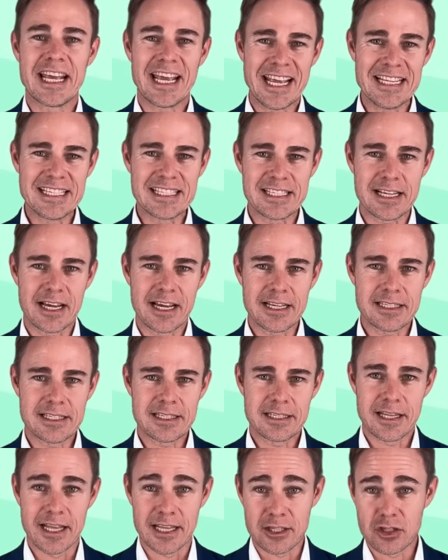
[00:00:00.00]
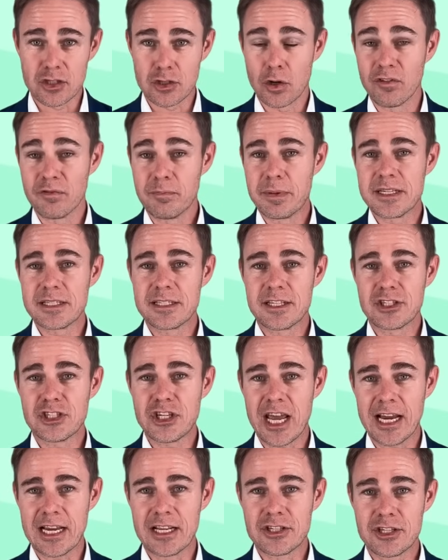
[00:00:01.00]
insights that solve business
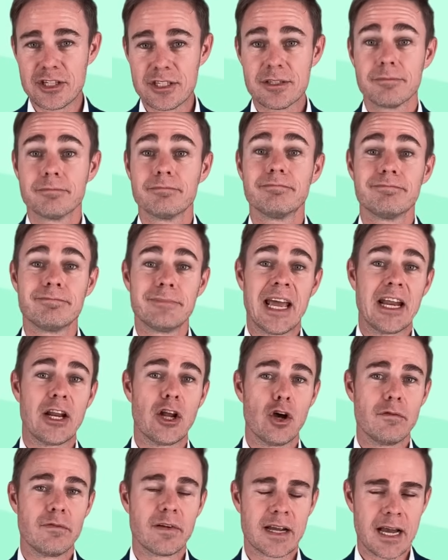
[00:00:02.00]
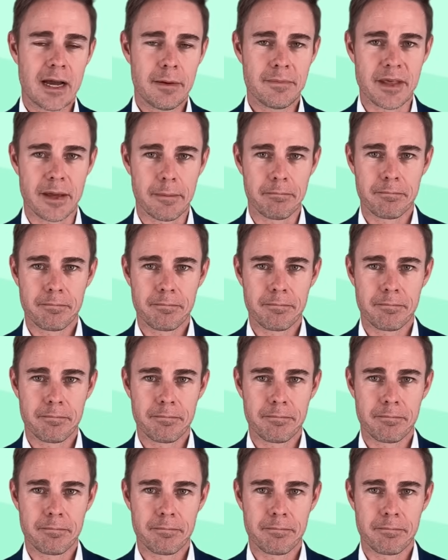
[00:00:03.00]
challenges and overcome them.